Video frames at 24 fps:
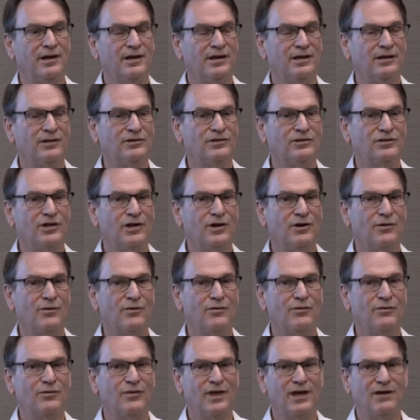
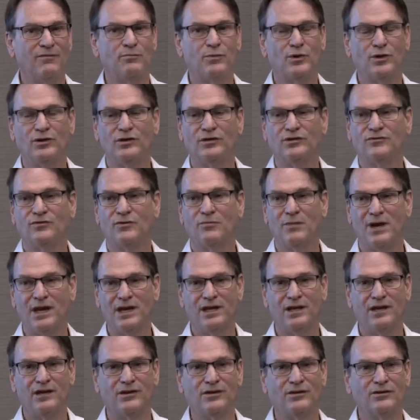So they produced for many
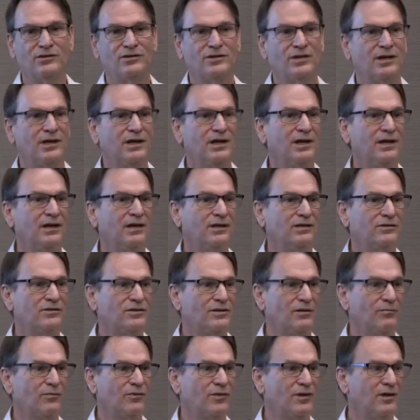years. Again, it's
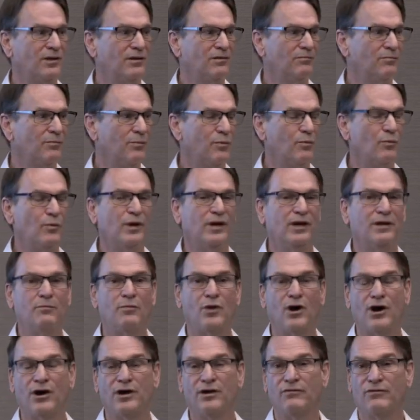something really
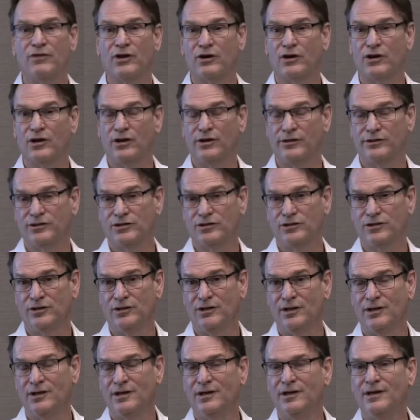part of their culture.
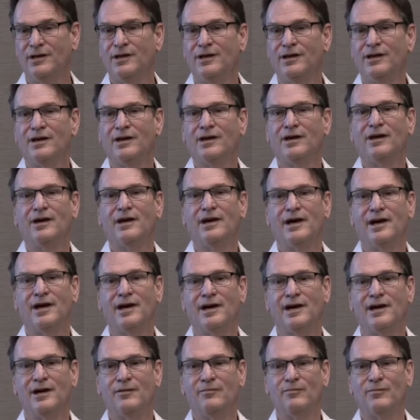
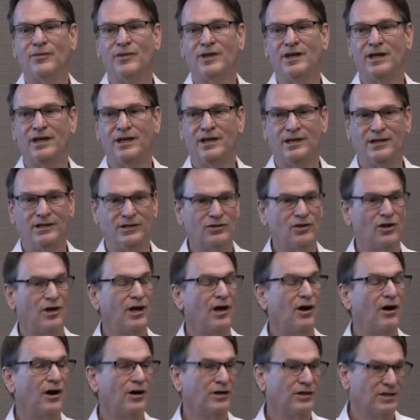It is
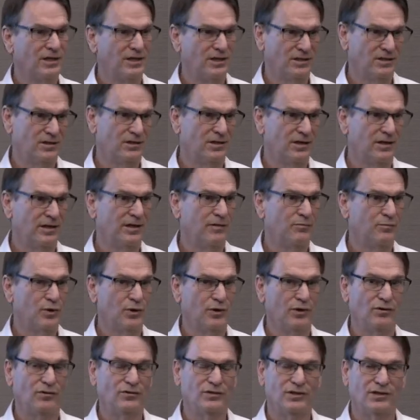artisanally
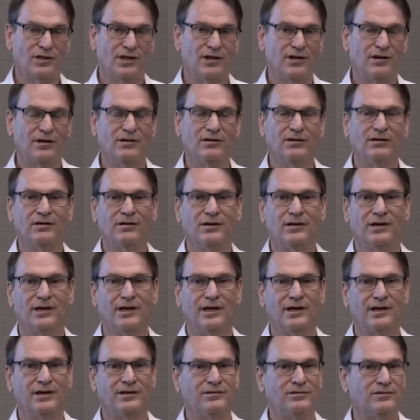produced there,
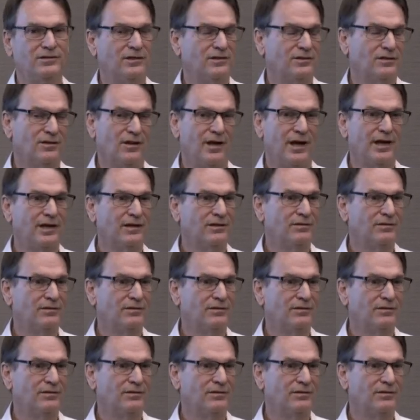just like